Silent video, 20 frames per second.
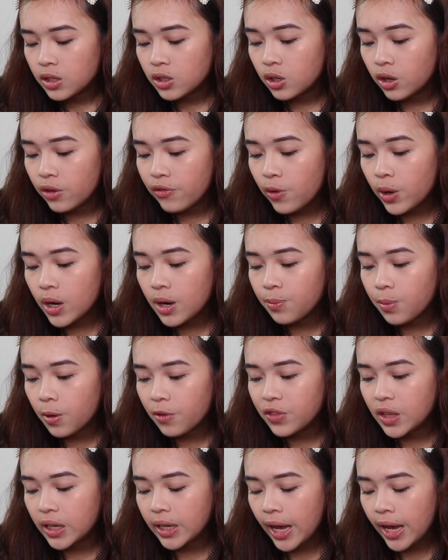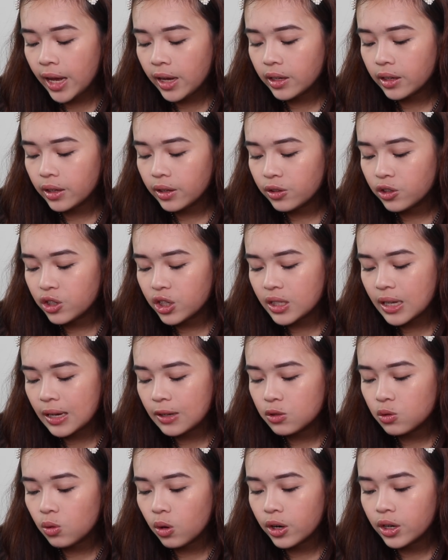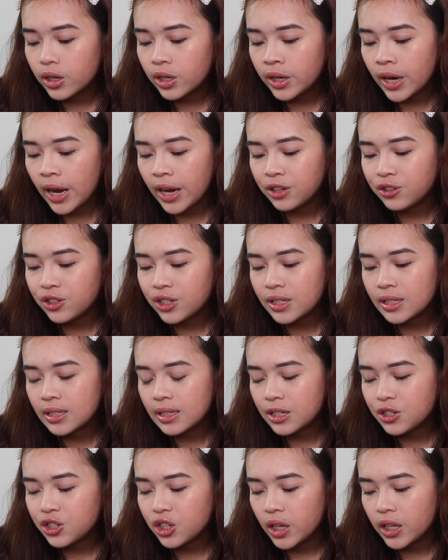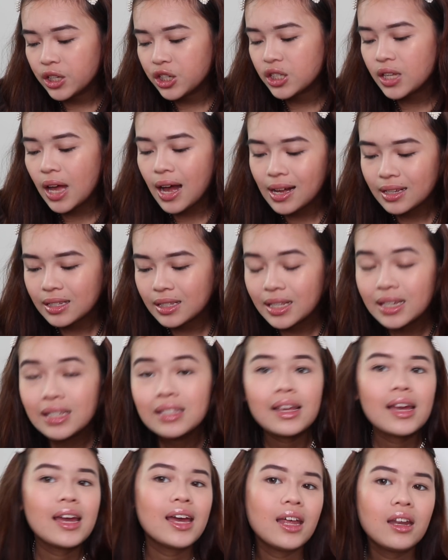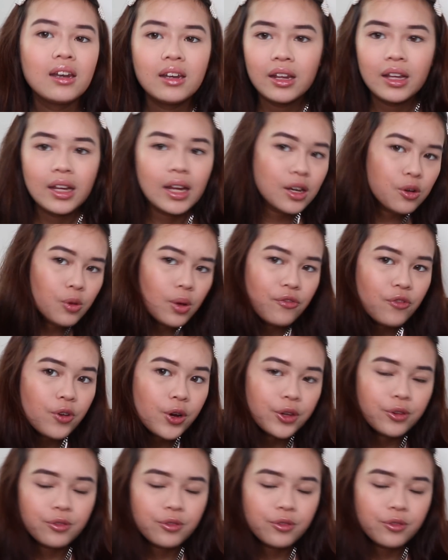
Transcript: So if you want a birthday cake, you just how to order and you just literally just ask this and they can do it for